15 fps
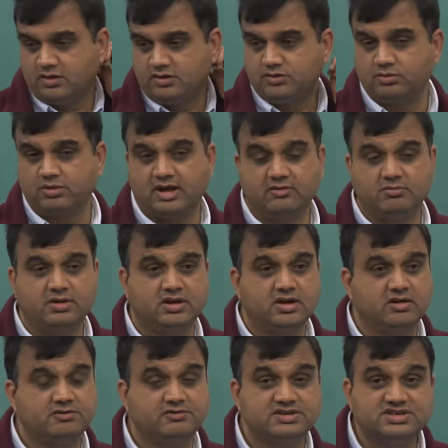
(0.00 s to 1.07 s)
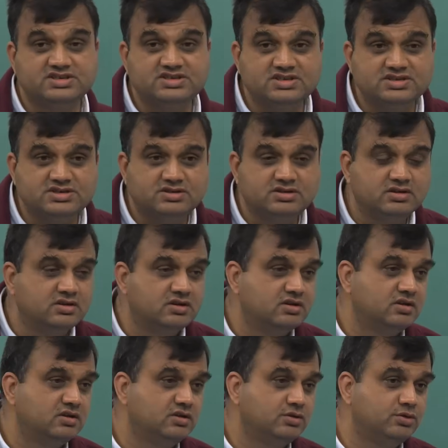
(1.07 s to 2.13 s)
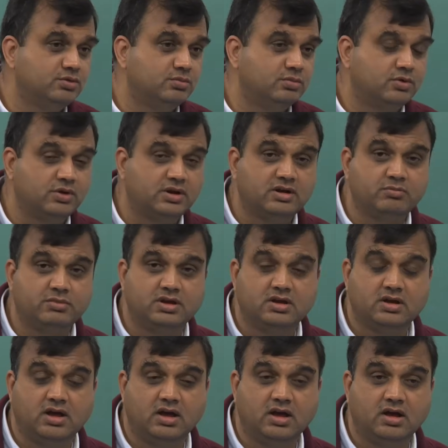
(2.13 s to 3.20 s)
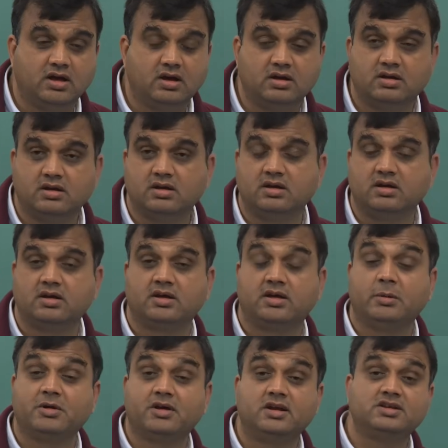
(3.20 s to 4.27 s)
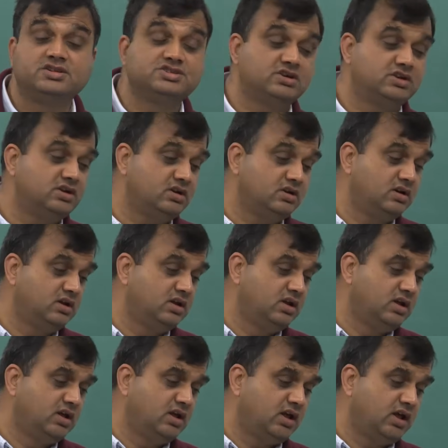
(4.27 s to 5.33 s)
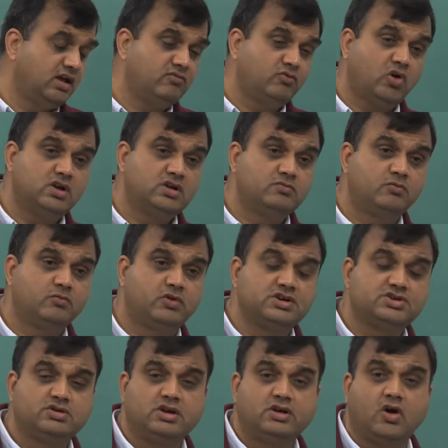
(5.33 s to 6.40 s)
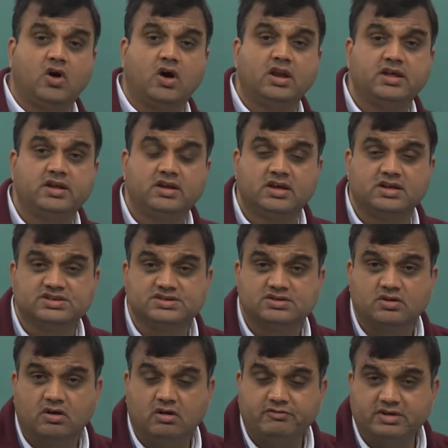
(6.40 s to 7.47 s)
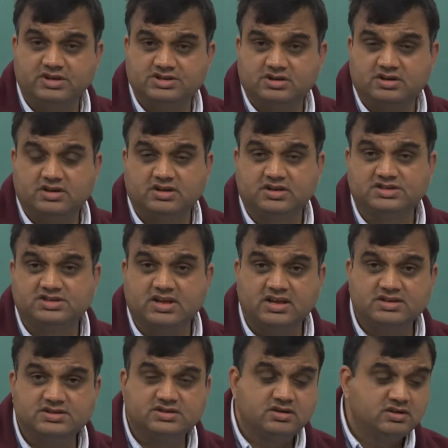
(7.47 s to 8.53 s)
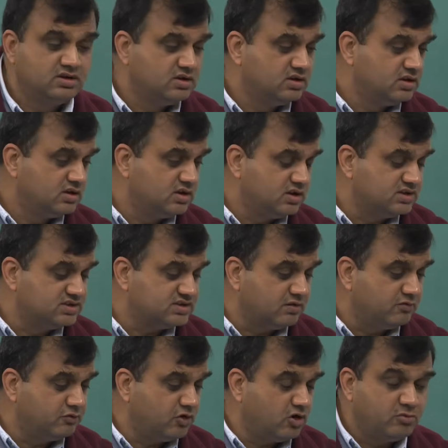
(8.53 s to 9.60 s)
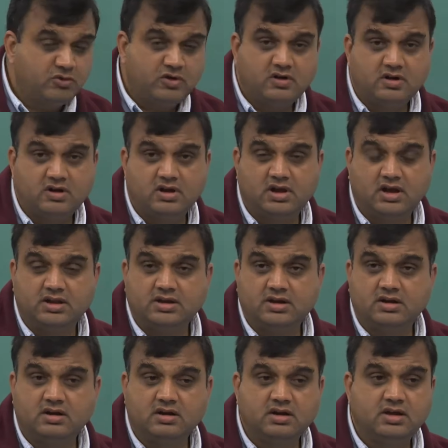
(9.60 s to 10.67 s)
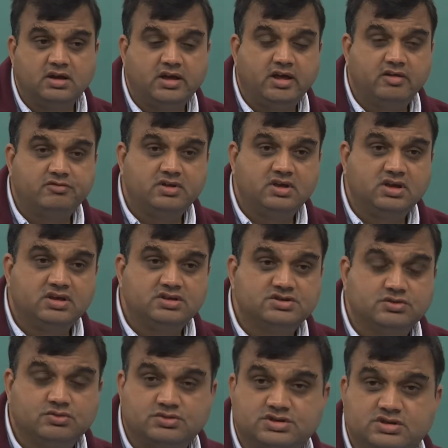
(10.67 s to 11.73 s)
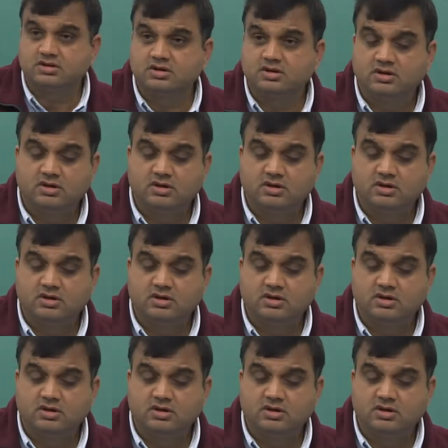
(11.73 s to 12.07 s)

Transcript: you can be a physicist, you can be a chemical engineer, and virtually all areas of engineering and science in some form or other FEA is used,